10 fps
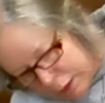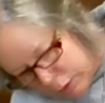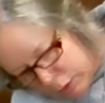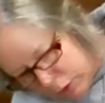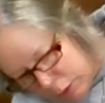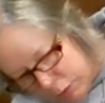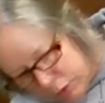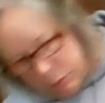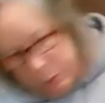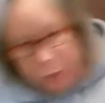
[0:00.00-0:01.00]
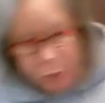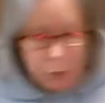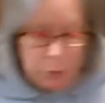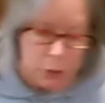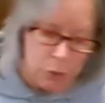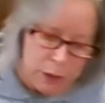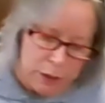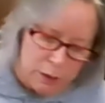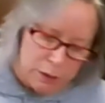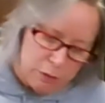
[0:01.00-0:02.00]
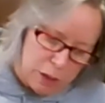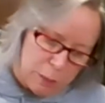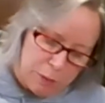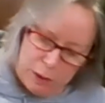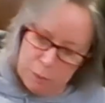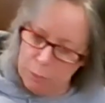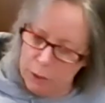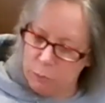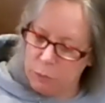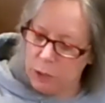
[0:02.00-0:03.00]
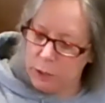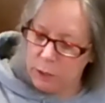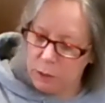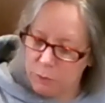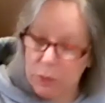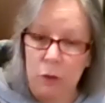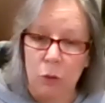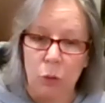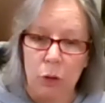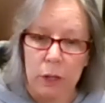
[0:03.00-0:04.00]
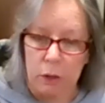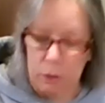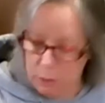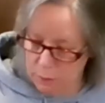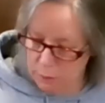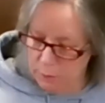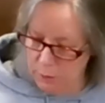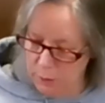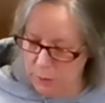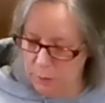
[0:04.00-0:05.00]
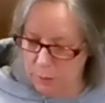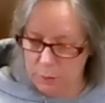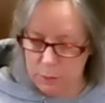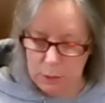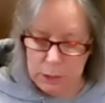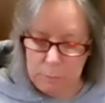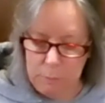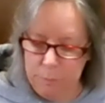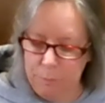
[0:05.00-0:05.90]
Some seem to be floating right on top of that bottom line of the oil. All right.